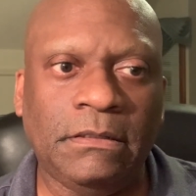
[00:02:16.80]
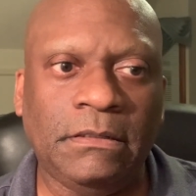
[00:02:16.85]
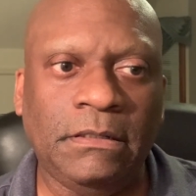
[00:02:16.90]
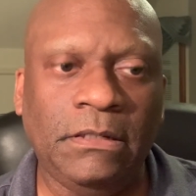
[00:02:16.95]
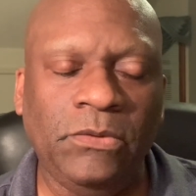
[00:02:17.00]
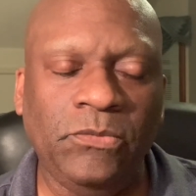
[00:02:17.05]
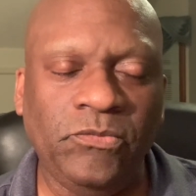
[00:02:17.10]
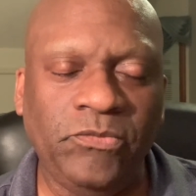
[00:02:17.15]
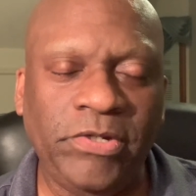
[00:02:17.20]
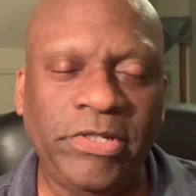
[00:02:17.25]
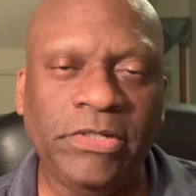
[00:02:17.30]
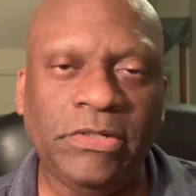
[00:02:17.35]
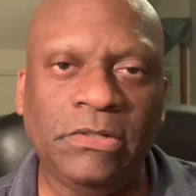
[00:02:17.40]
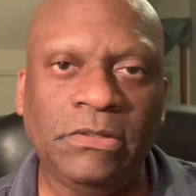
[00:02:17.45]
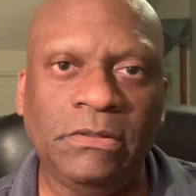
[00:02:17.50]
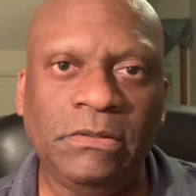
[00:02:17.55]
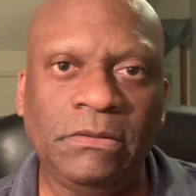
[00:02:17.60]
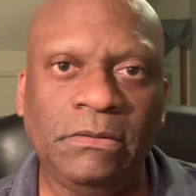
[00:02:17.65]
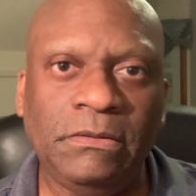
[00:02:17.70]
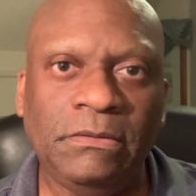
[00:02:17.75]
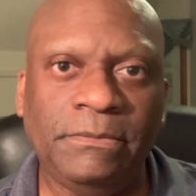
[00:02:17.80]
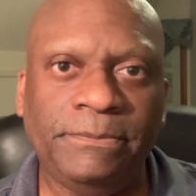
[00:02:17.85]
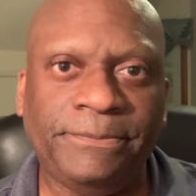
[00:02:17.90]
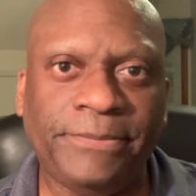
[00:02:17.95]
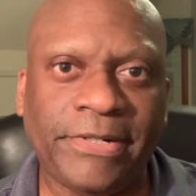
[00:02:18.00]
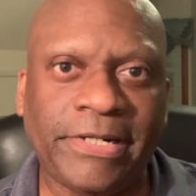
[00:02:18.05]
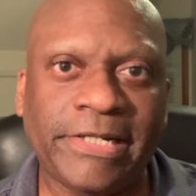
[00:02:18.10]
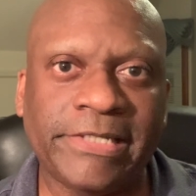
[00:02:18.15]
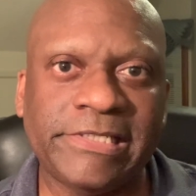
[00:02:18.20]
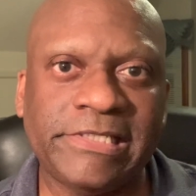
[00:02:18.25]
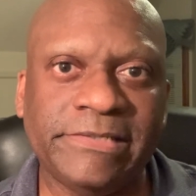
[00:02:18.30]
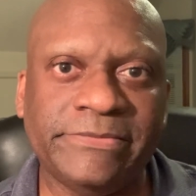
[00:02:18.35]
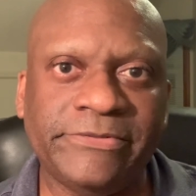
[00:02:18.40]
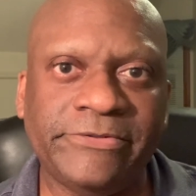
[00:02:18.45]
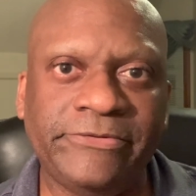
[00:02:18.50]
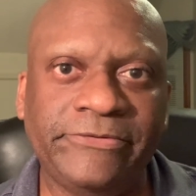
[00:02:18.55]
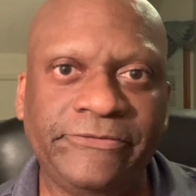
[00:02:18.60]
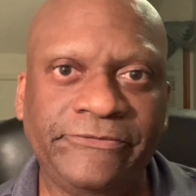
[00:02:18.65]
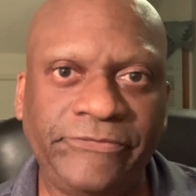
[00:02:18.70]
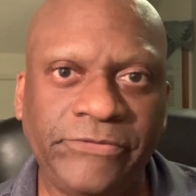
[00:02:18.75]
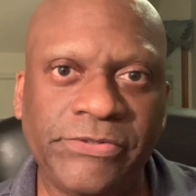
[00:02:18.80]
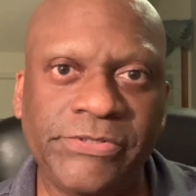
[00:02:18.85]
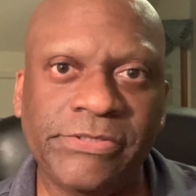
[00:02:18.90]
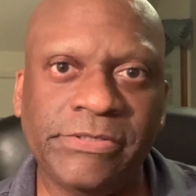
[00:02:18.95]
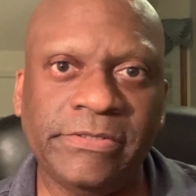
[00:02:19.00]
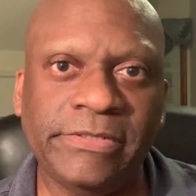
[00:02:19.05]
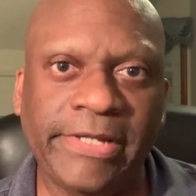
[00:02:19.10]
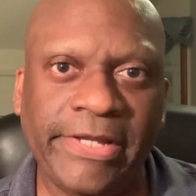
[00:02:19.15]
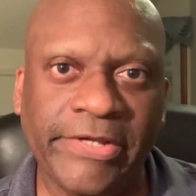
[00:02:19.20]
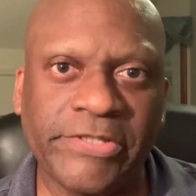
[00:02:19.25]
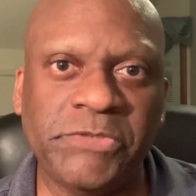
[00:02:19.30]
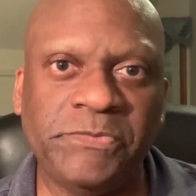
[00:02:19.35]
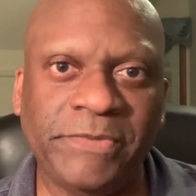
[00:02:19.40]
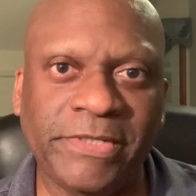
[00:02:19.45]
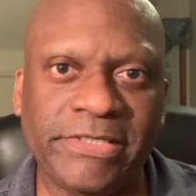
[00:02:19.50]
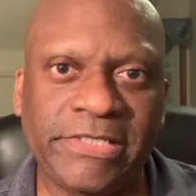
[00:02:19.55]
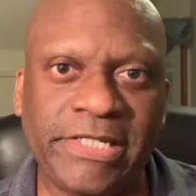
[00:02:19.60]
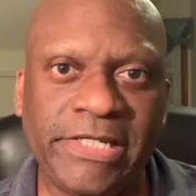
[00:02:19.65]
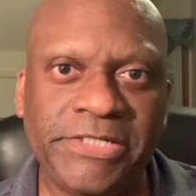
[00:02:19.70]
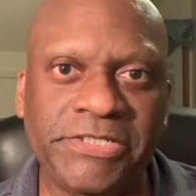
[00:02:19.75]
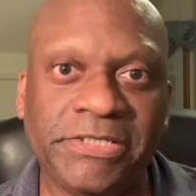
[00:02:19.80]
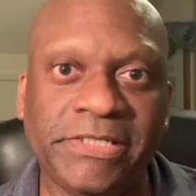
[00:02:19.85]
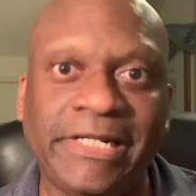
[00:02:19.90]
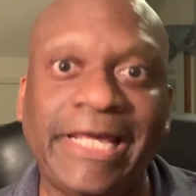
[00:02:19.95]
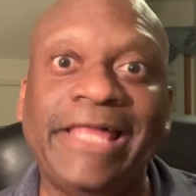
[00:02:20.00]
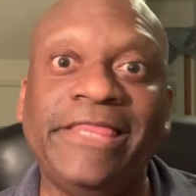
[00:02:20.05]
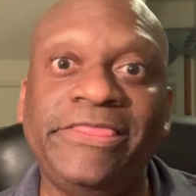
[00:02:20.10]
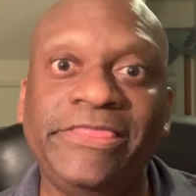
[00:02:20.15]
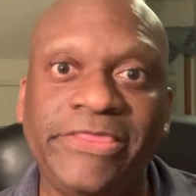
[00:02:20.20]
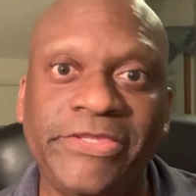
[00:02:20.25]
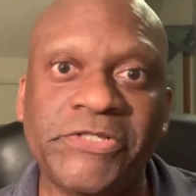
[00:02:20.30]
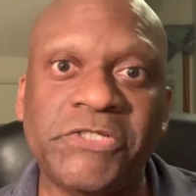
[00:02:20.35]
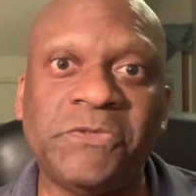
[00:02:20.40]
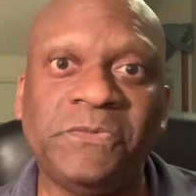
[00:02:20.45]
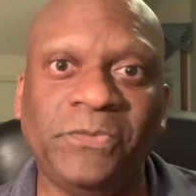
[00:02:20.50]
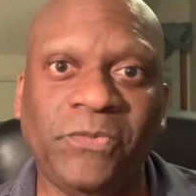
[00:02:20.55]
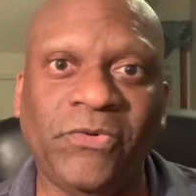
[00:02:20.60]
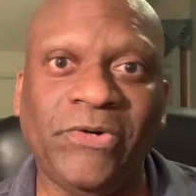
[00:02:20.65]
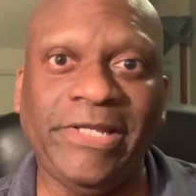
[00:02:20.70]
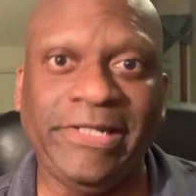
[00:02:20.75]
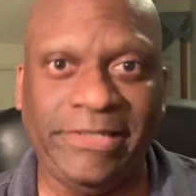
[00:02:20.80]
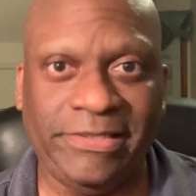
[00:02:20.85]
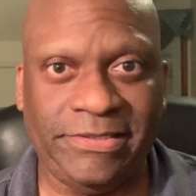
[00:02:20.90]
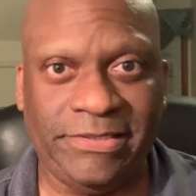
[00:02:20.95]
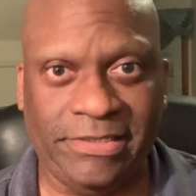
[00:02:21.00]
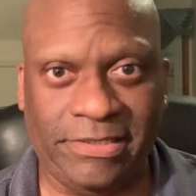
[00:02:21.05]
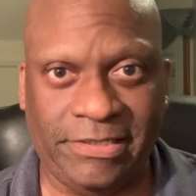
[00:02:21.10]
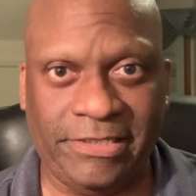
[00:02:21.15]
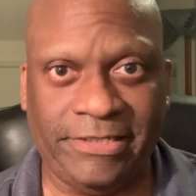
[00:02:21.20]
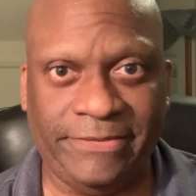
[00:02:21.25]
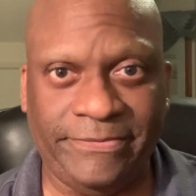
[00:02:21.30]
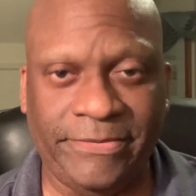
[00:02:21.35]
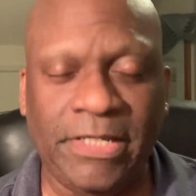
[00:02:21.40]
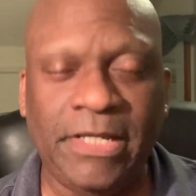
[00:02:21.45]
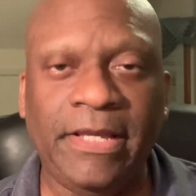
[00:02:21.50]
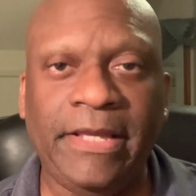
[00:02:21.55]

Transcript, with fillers: a real possible future expectation at this point in time.